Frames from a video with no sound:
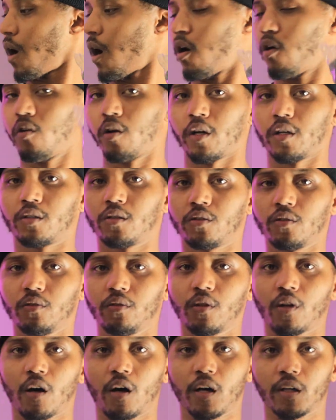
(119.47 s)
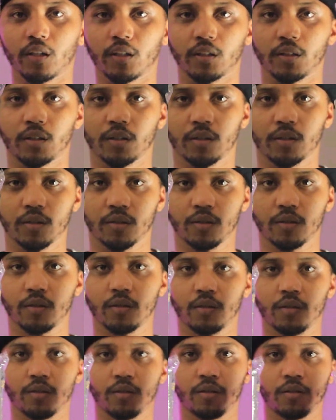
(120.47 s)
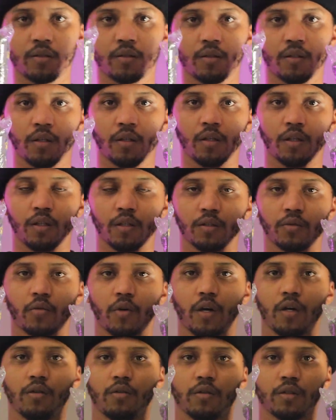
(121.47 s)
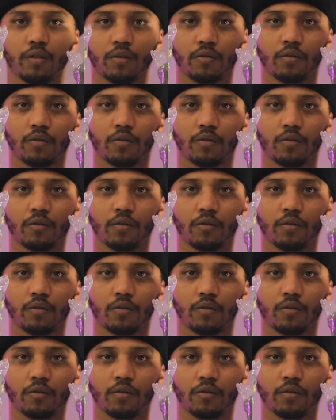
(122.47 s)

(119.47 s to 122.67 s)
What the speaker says: ordered 2 larges. So I ordered